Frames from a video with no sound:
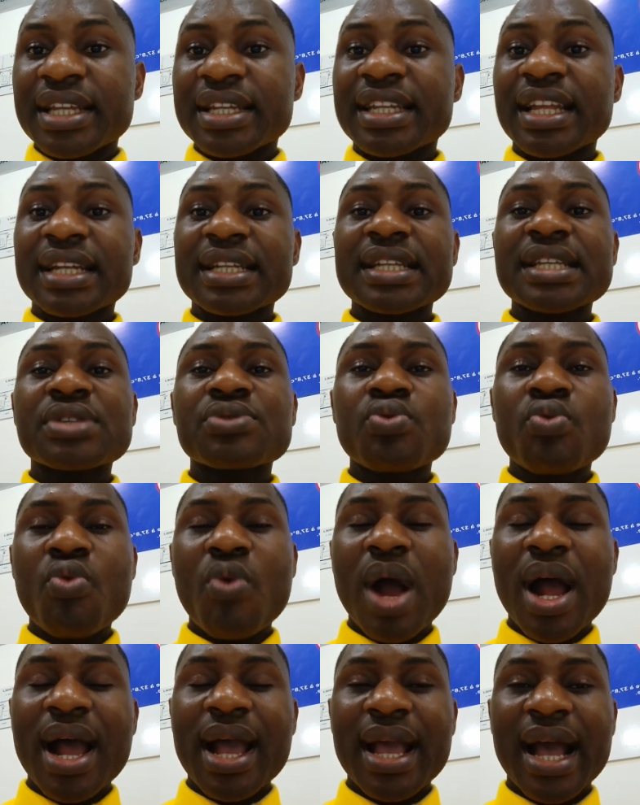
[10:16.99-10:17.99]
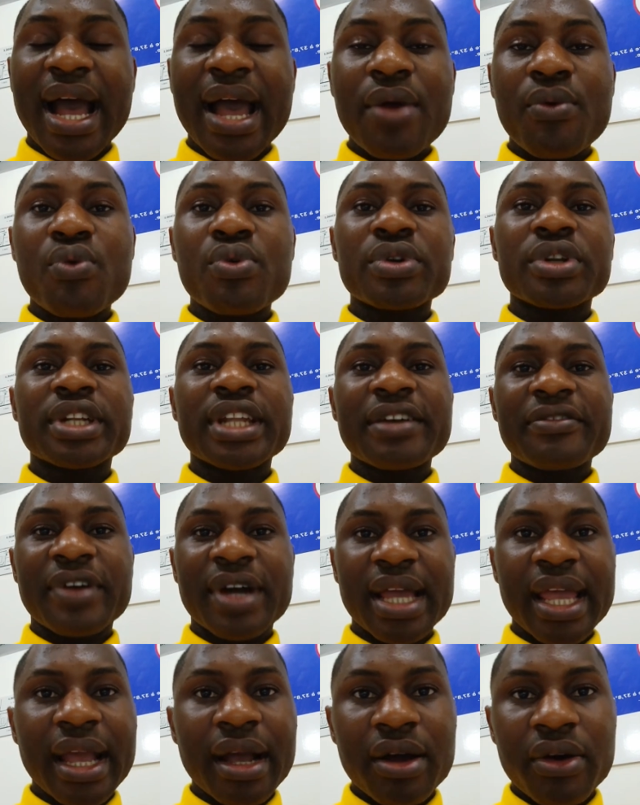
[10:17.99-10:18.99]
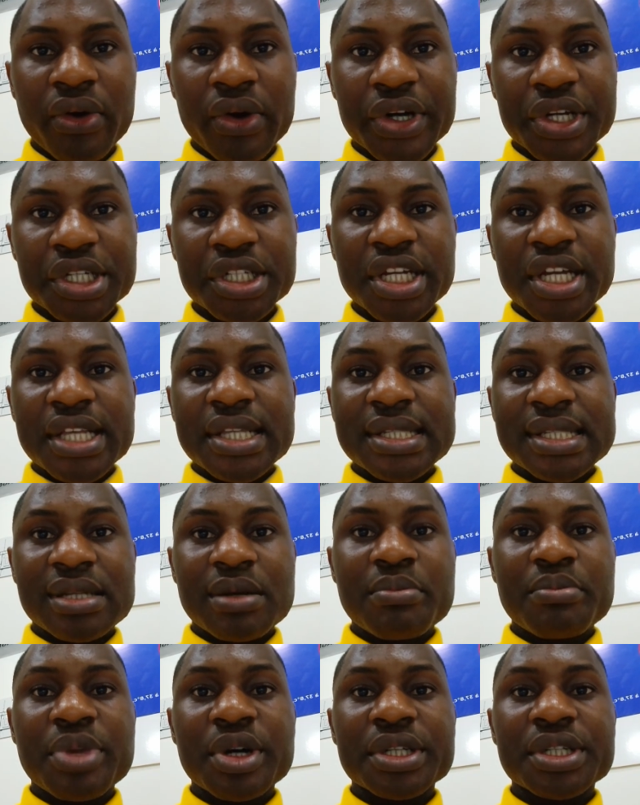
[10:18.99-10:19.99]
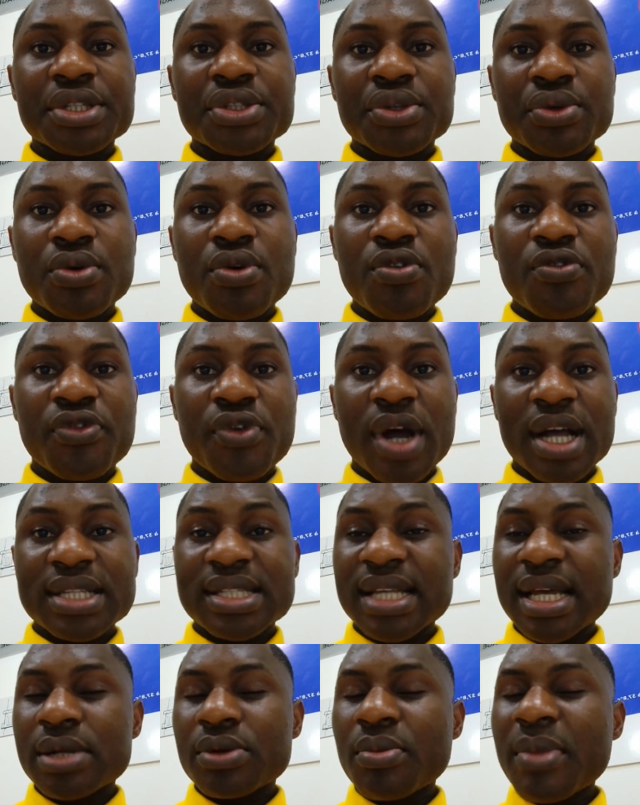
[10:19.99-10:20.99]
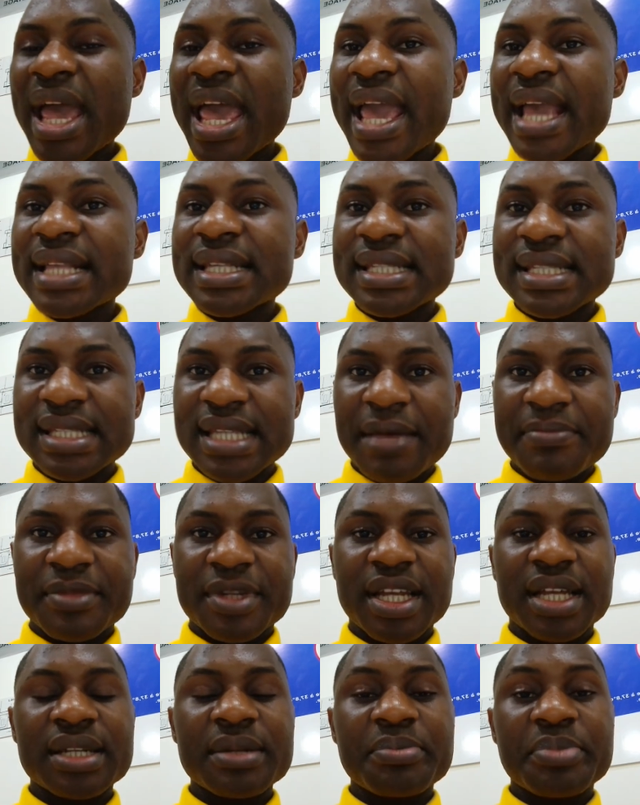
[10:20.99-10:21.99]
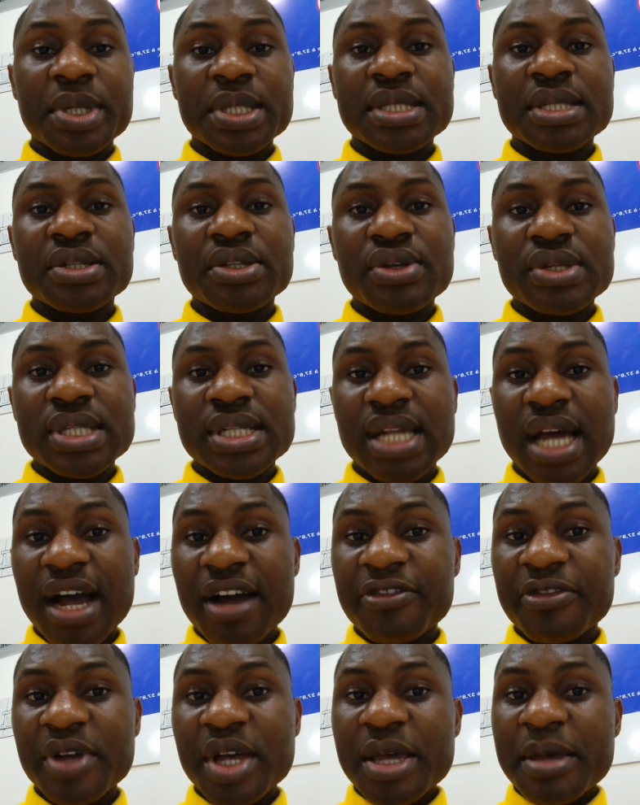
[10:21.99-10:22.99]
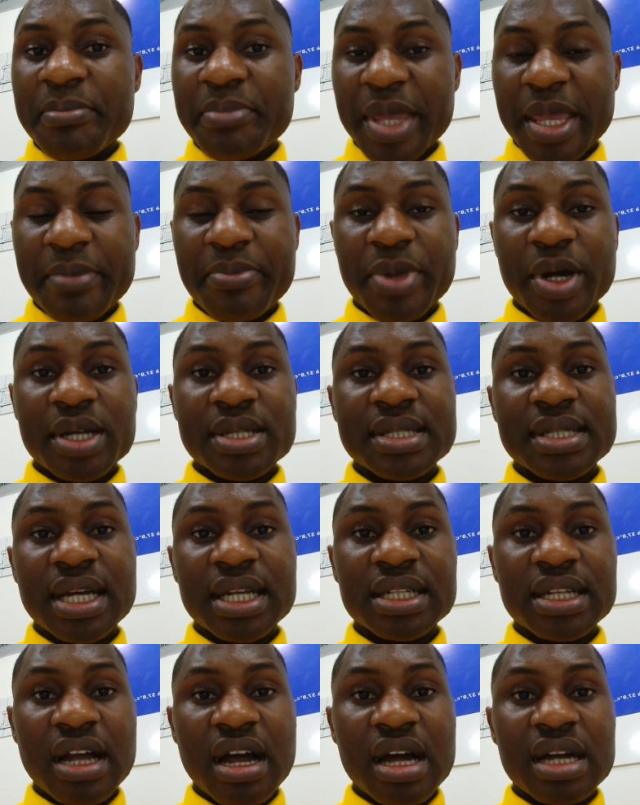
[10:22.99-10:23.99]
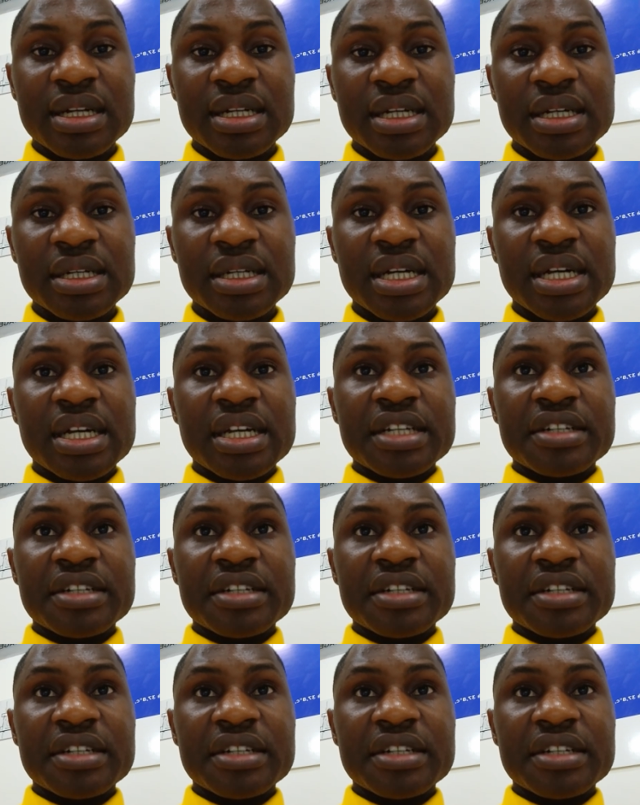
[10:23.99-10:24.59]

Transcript: That is why I will never encourage somebody to go for asylum, except that the person doesn't have papers that can uh,